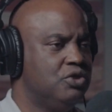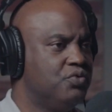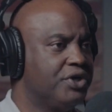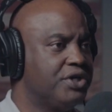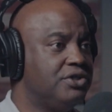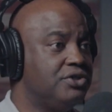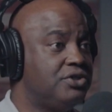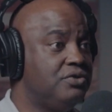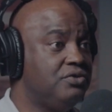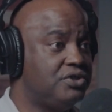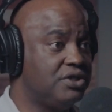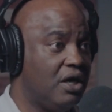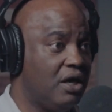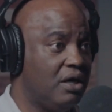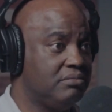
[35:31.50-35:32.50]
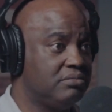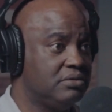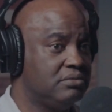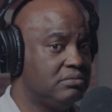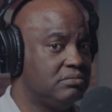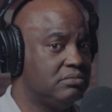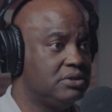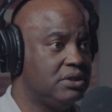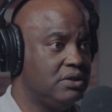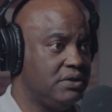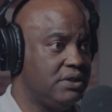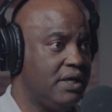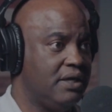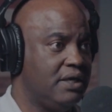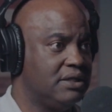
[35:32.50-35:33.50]
working 2 jobs. She goes,
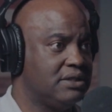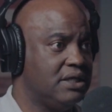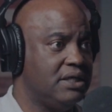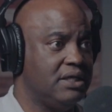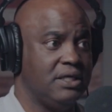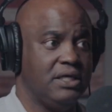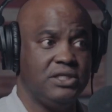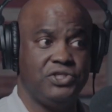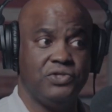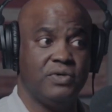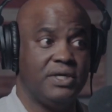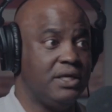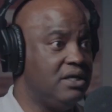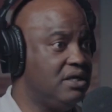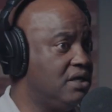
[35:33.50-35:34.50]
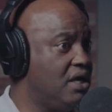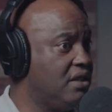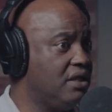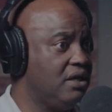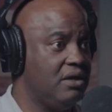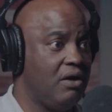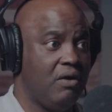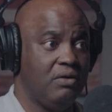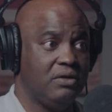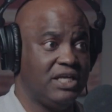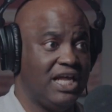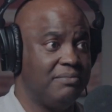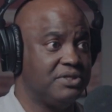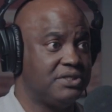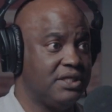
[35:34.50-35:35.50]
yeah. I said, and he's doing nothing all
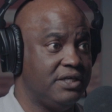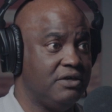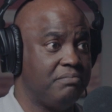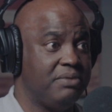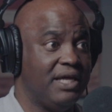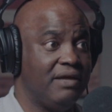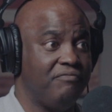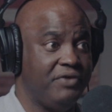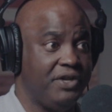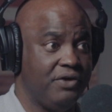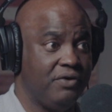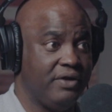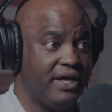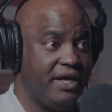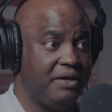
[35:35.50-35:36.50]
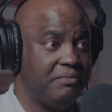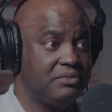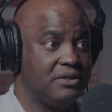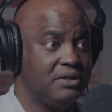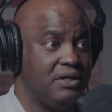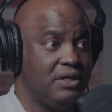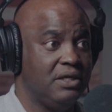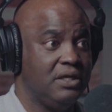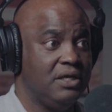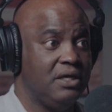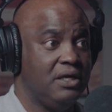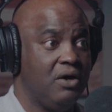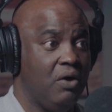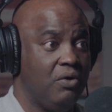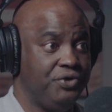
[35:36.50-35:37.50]
day but sitting here playing video games
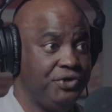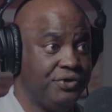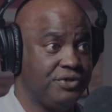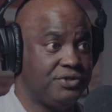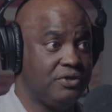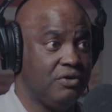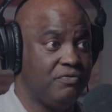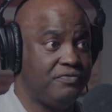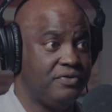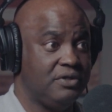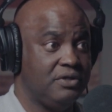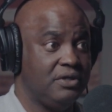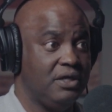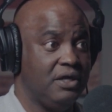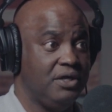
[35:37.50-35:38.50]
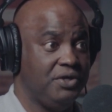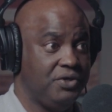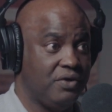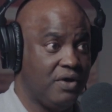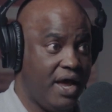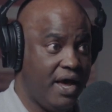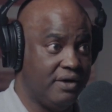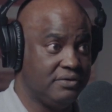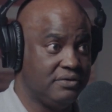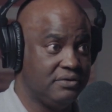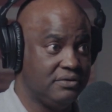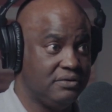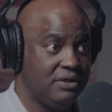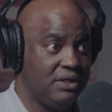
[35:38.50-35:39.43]
on your sofa in your house.